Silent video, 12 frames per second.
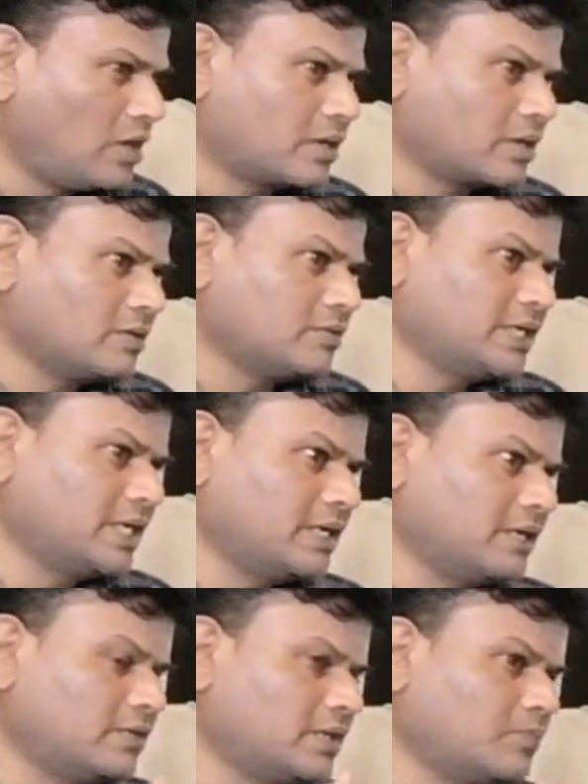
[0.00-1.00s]
or
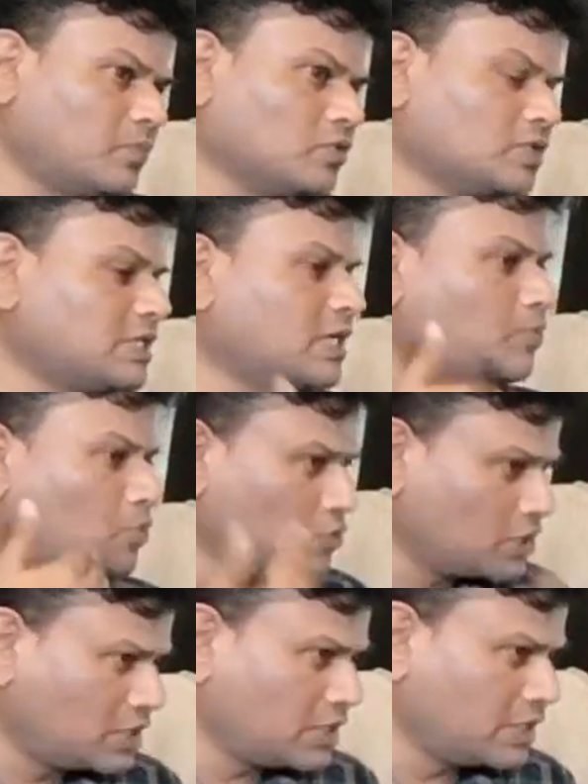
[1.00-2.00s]
they post their
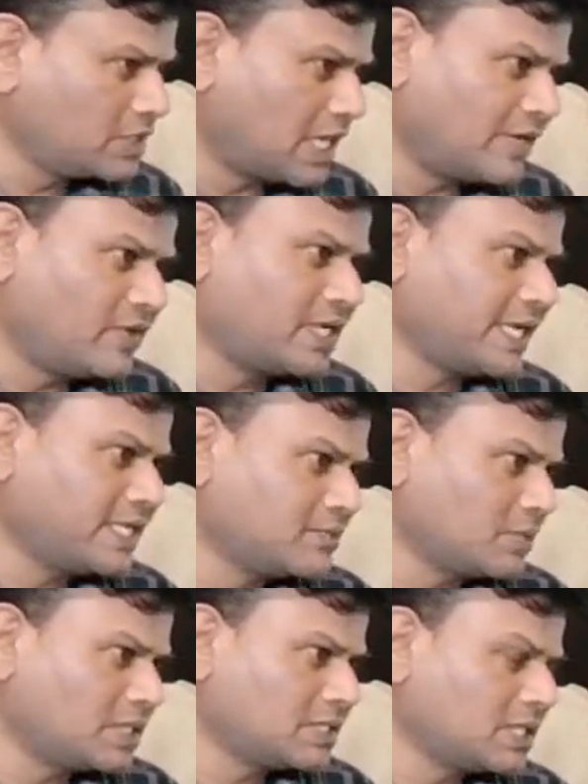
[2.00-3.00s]
posters,
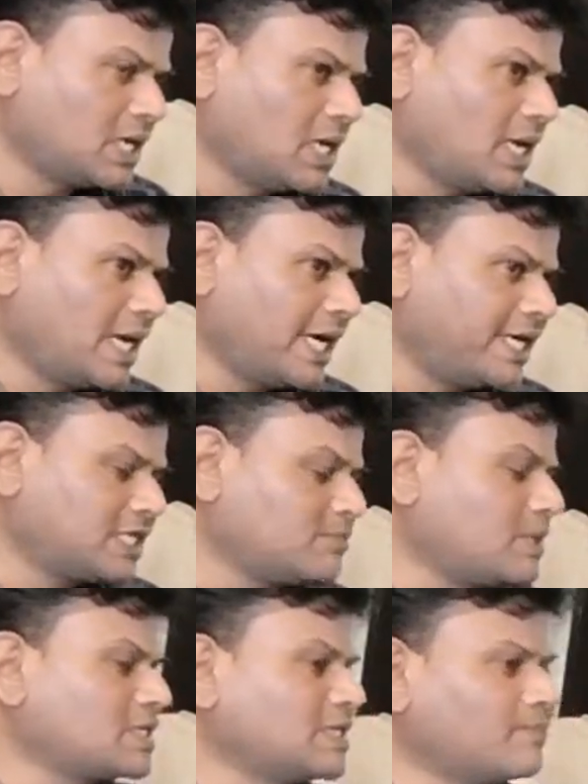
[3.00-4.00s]
advertisements, and
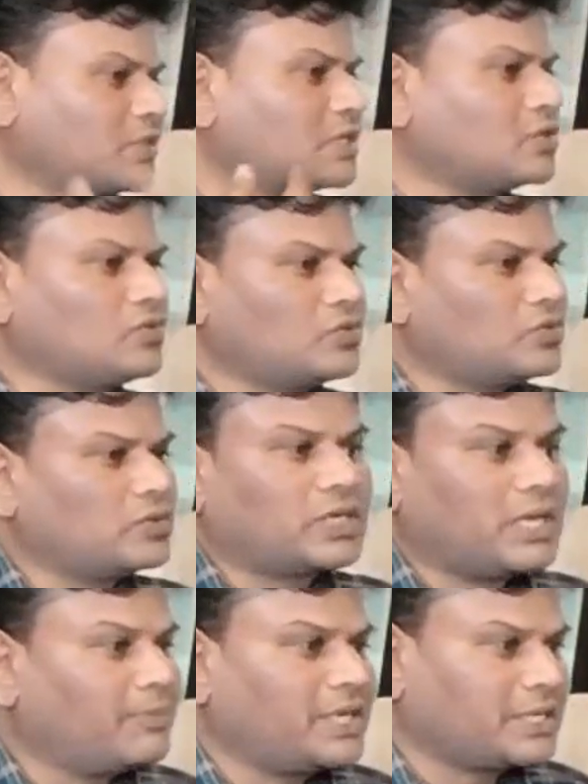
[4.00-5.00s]
expect something to
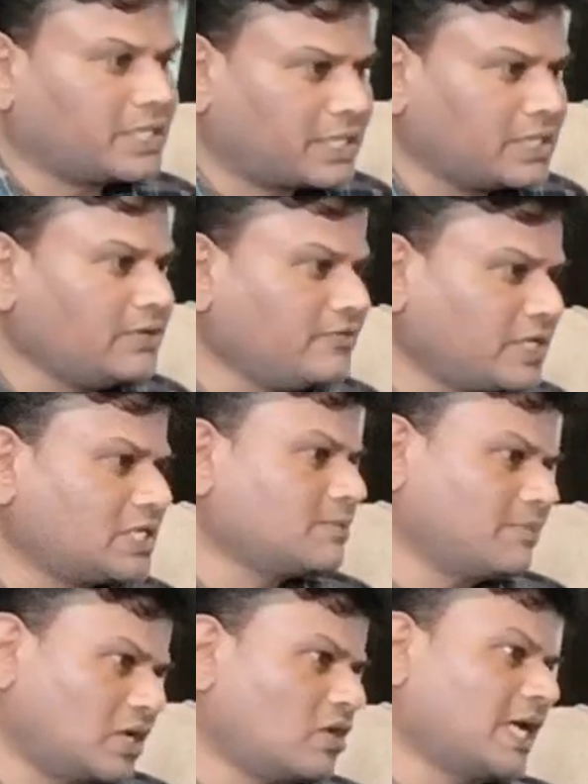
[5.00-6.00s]
come in return,
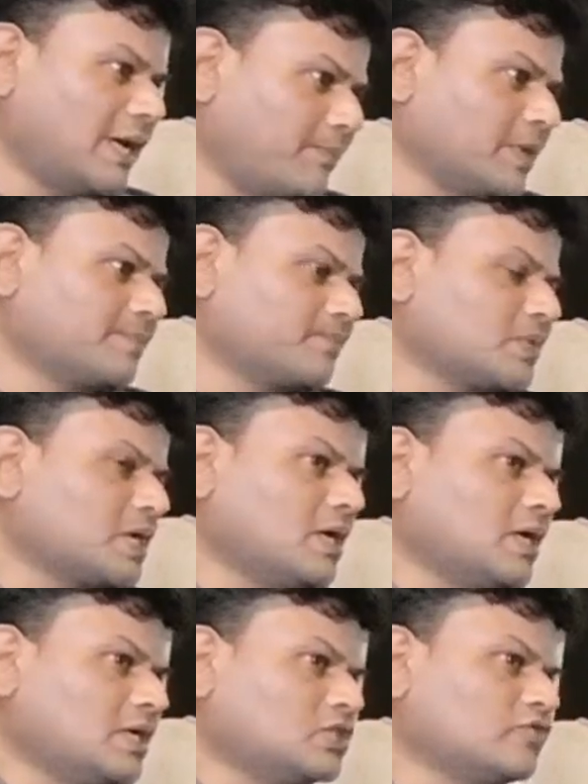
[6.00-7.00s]
which may not happen.
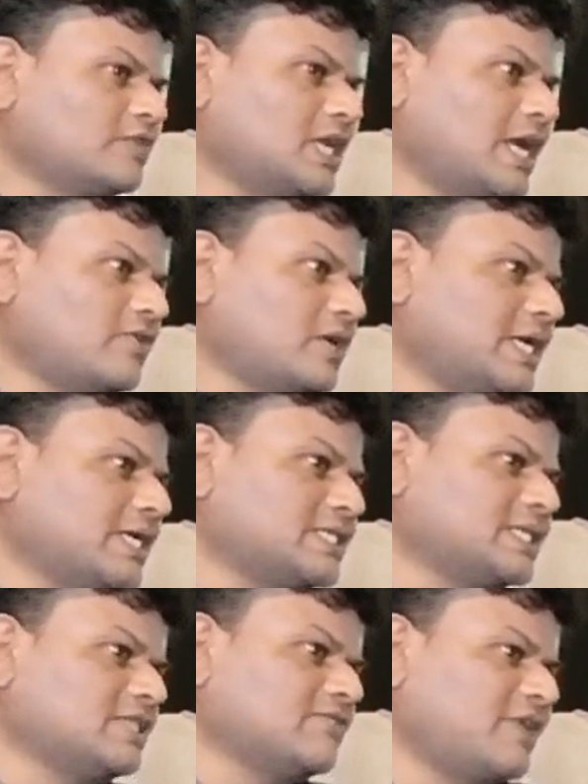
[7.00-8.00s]
So we'll have to
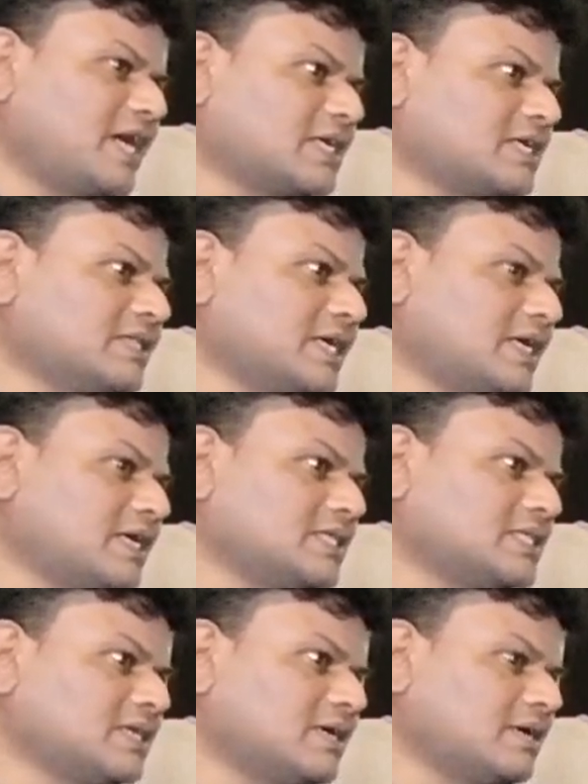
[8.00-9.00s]
understand the factor that
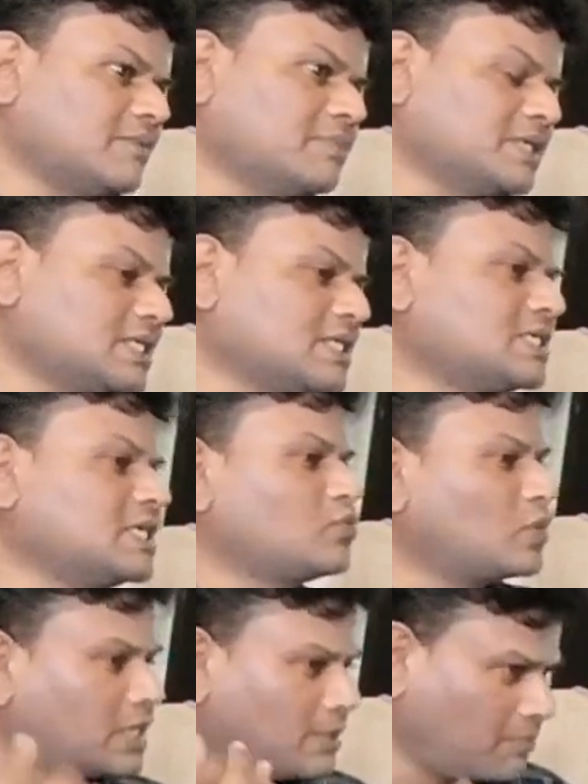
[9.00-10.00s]
it's a business
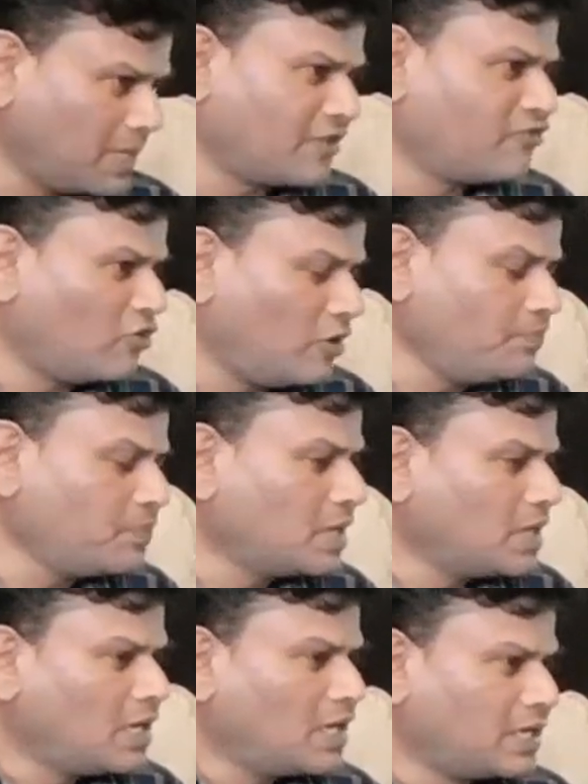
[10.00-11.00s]
networking platform
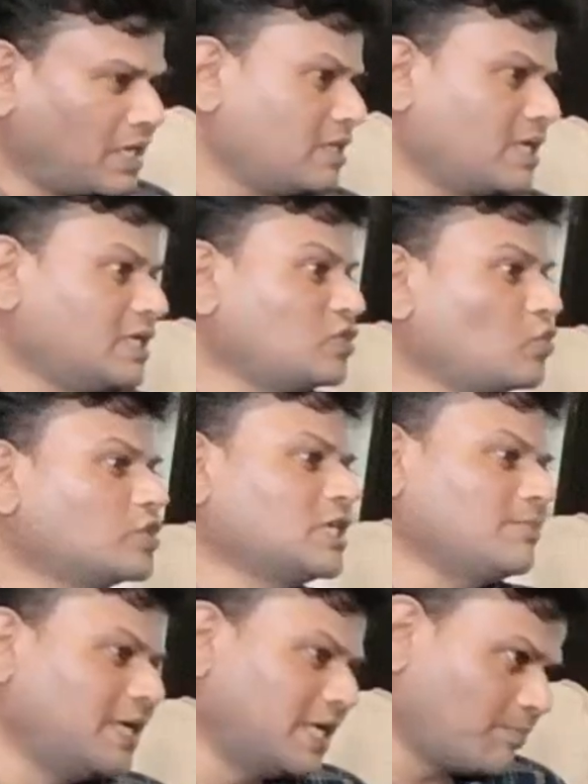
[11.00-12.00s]
rather than a
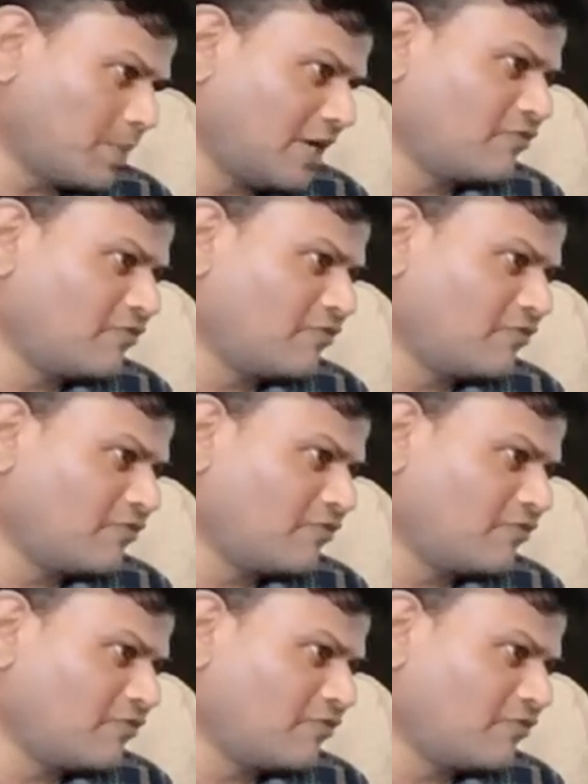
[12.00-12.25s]
social media